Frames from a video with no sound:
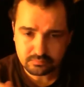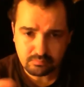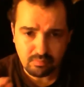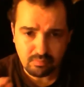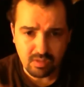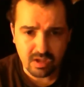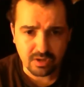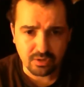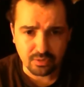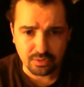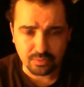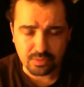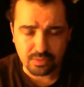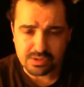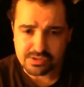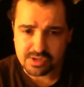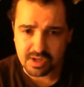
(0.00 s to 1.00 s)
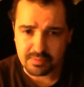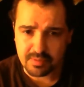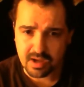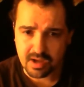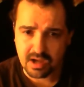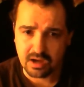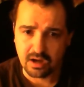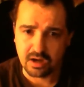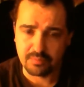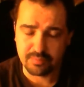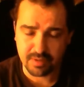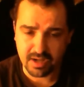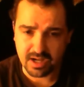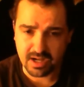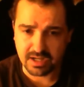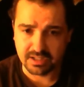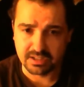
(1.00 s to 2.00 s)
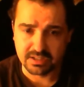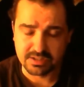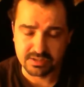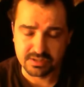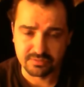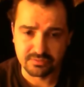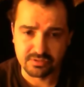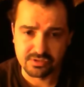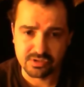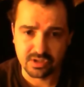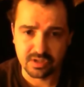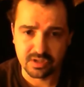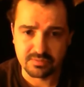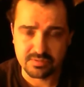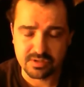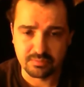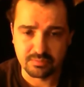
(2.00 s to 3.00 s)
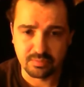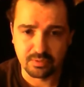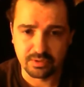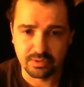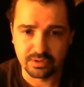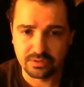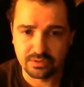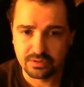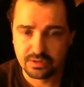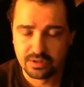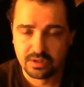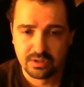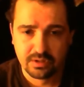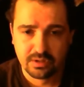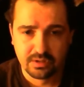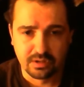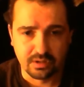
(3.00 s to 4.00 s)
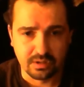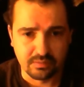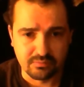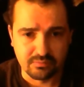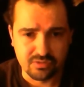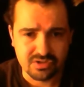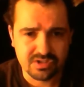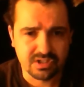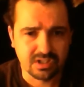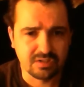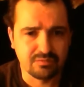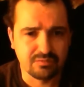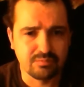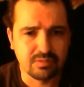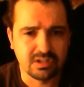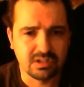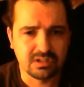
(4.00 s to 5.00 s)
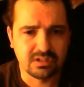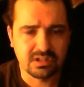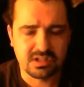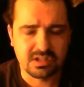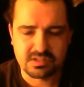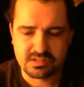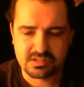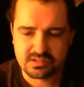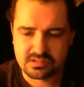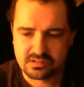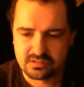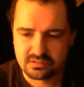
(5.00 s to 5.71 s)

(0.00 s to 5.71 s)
and only one type of hop added at different times in the boil, just to give me a nice